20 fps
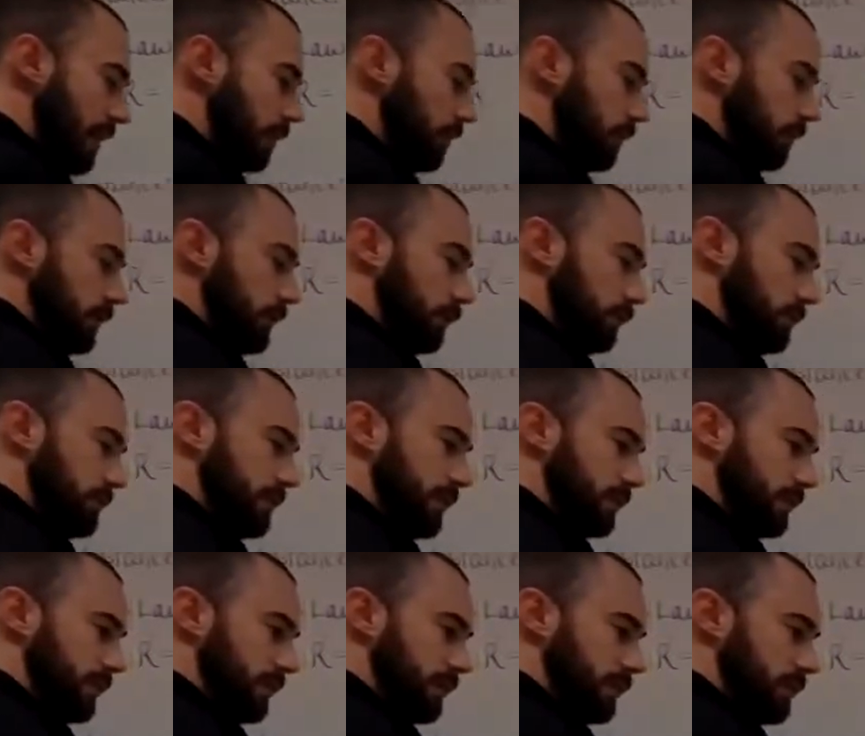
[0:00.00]
the higher
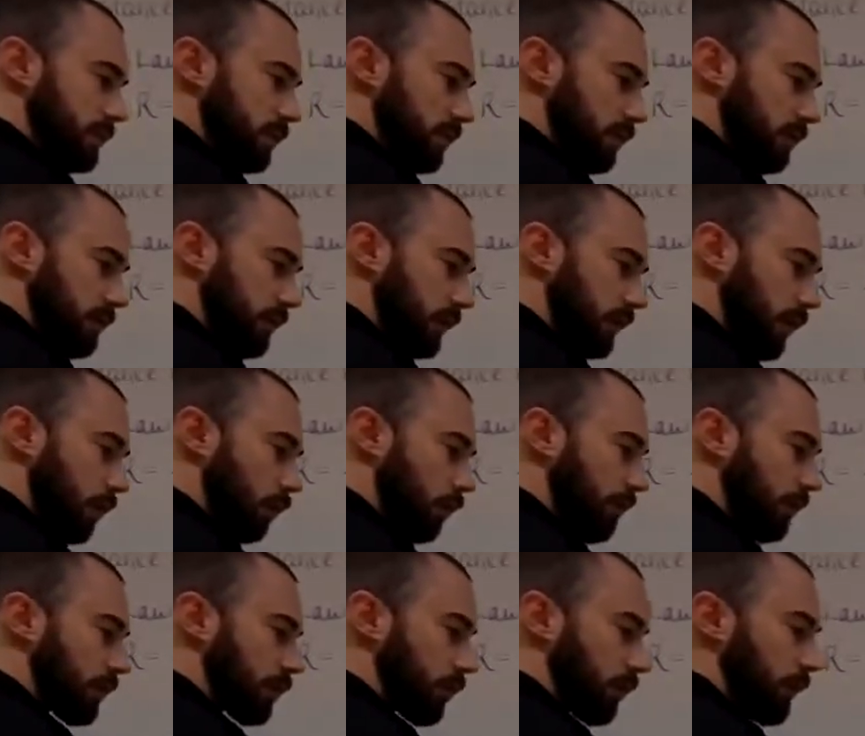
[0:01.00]
your resistance, the
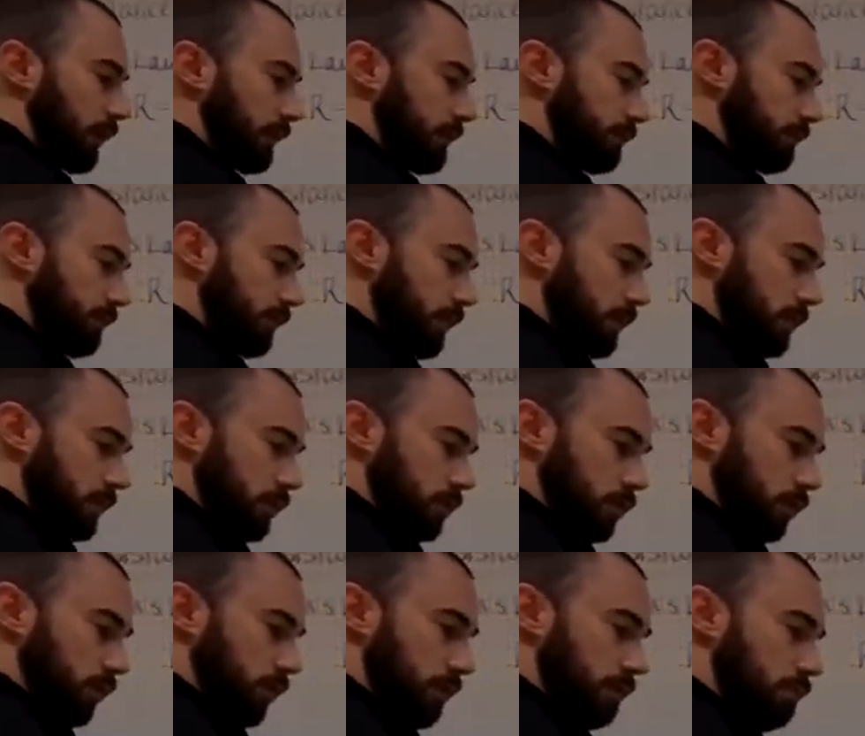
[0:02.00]
lower the current.
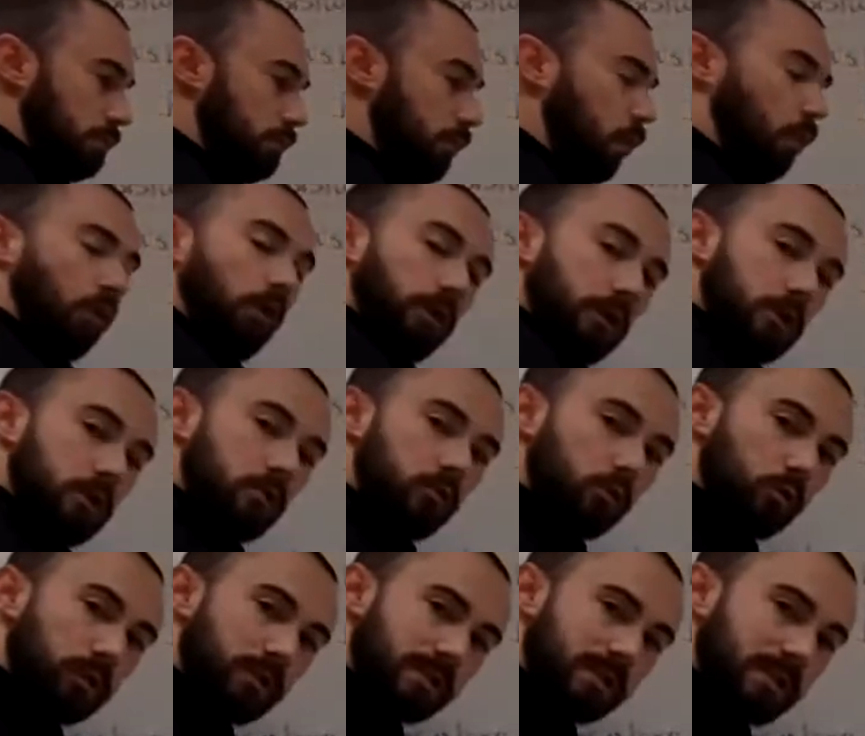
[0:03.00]
So the
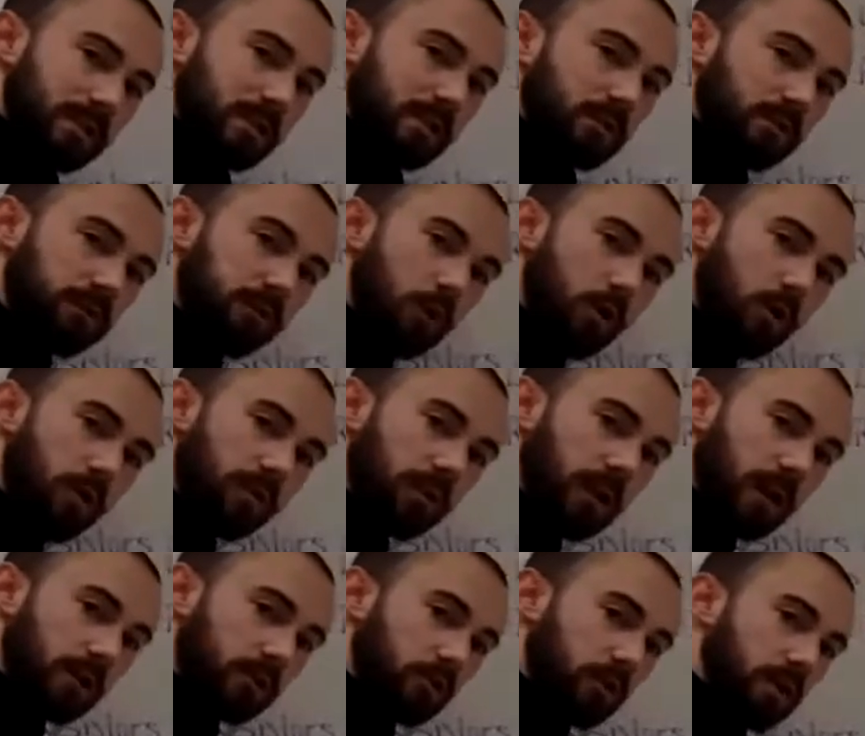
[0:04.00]
more you resist the
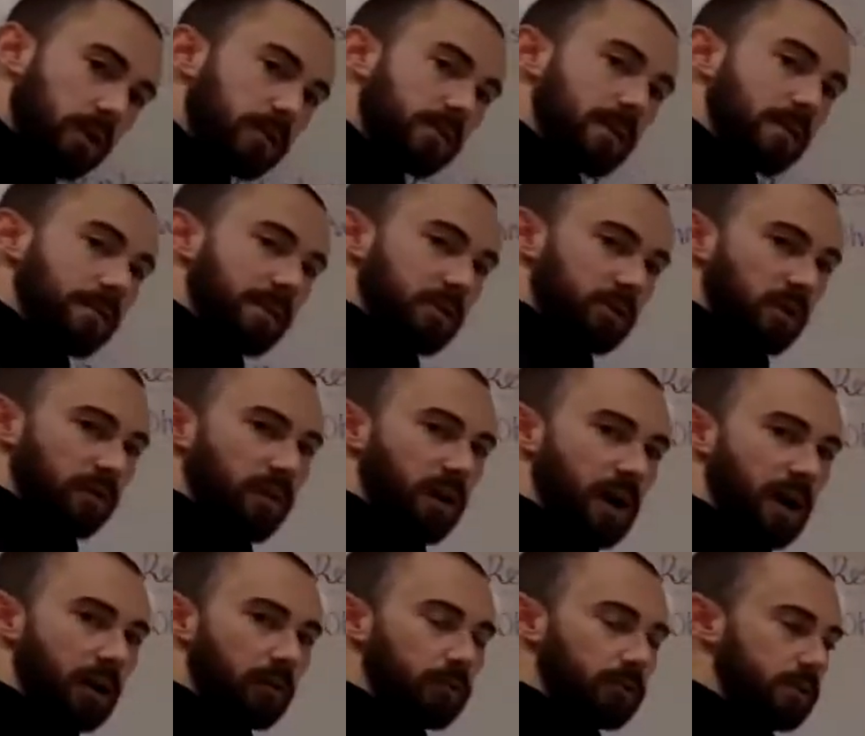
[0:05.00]
flow of electrons, that
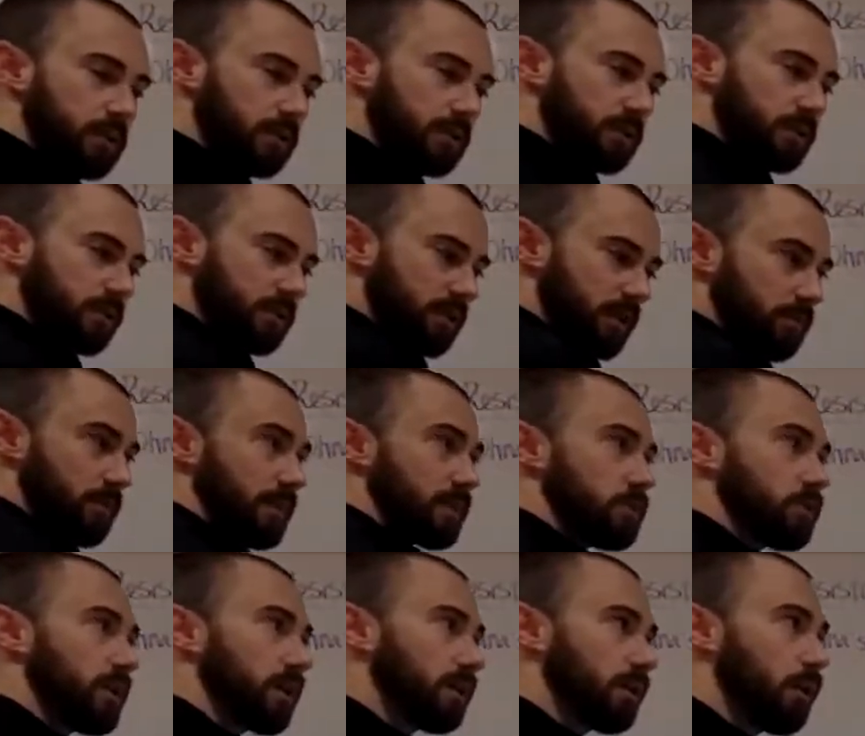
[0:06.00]
means you have a higher
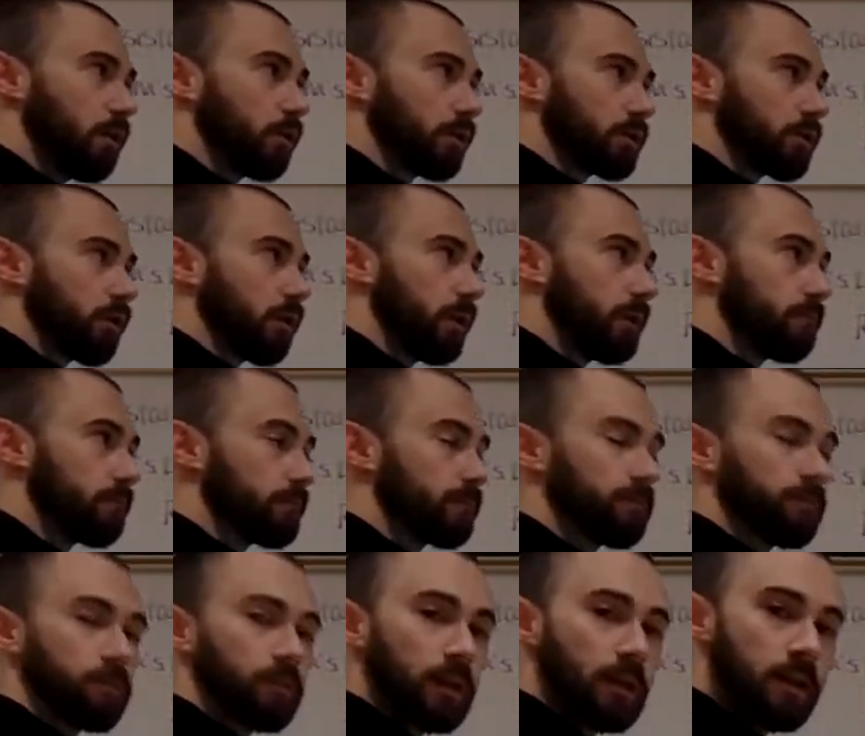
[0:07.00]
resistance, that means you get a lower
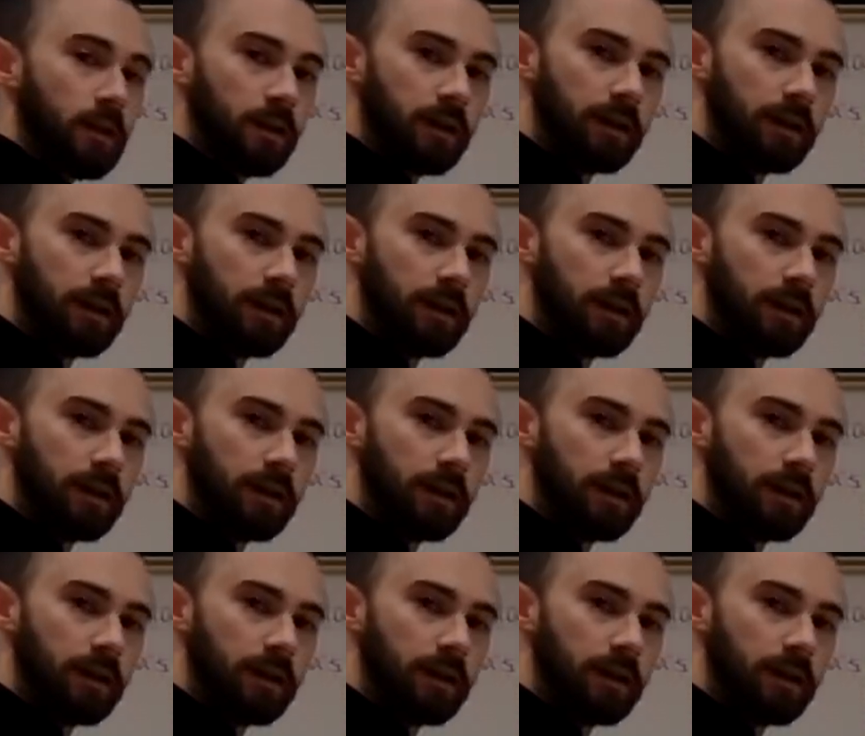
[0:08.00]
current.